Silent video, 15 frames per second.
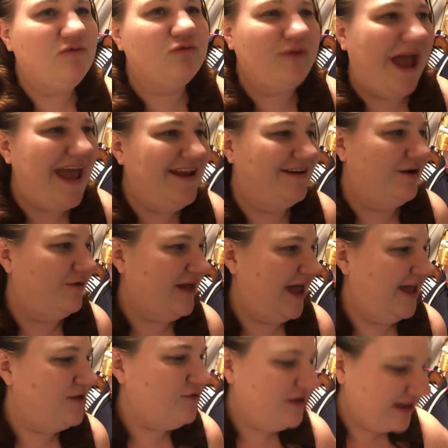rent, okay?
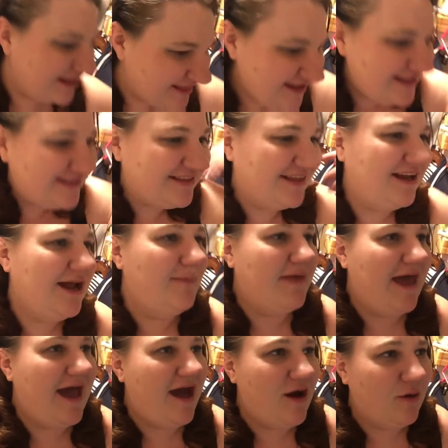You could at least clean up the
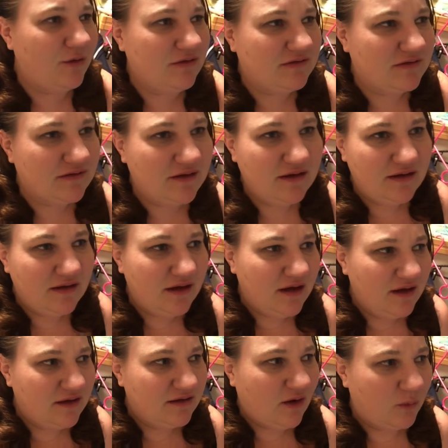house,
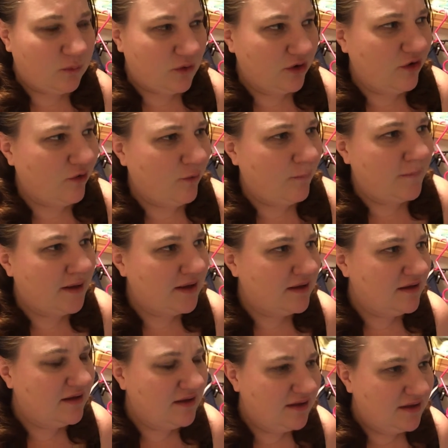room,
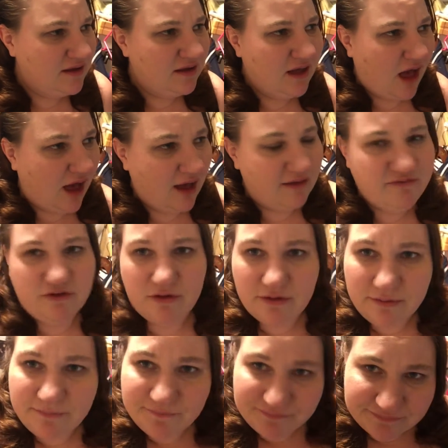
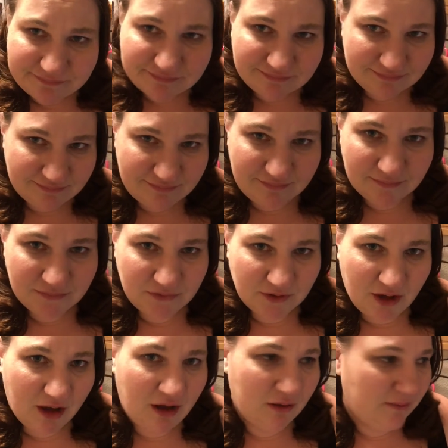hovel,
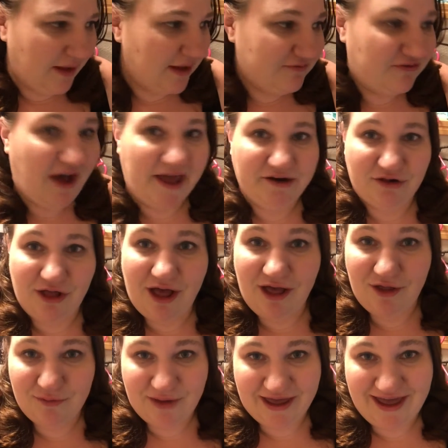hallway, final
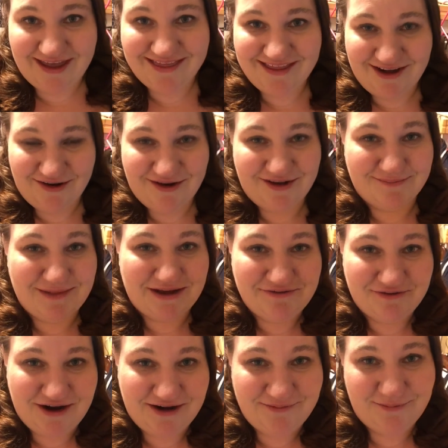hallway. There, my
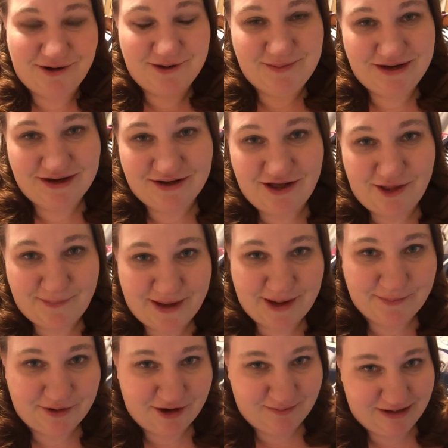friend wanted me to call my
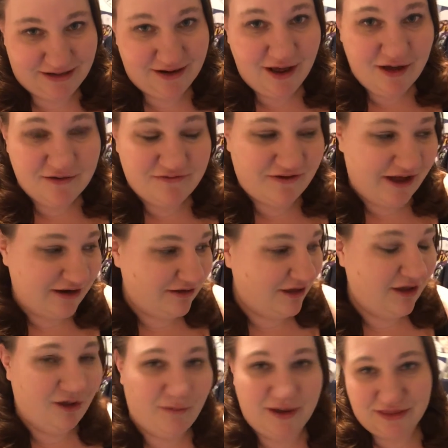apartment final
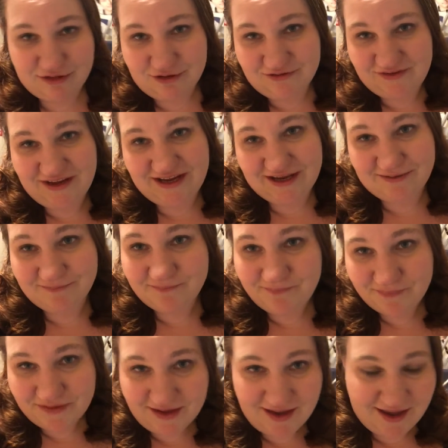hallway 13.
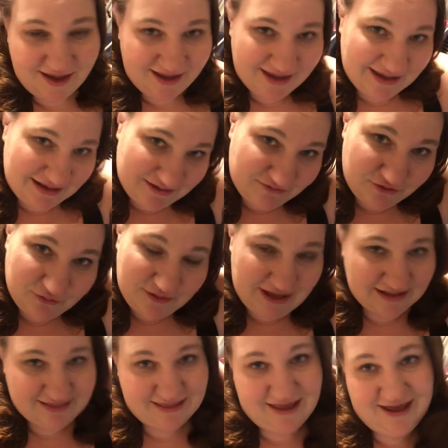And if you
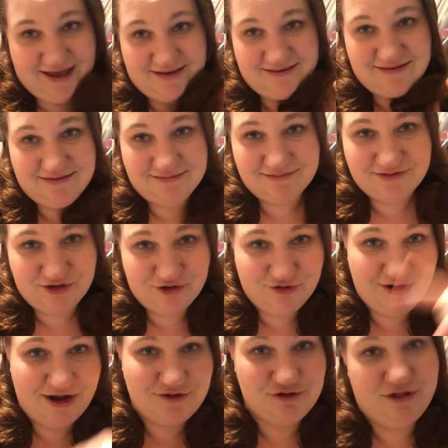get that,
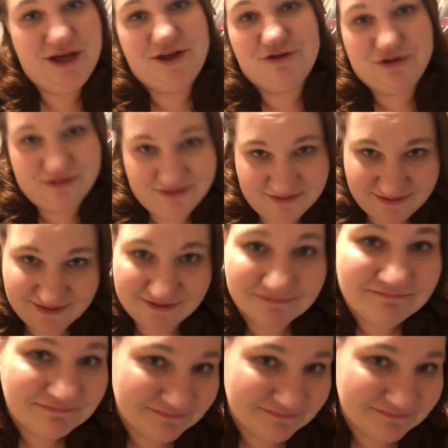congratulations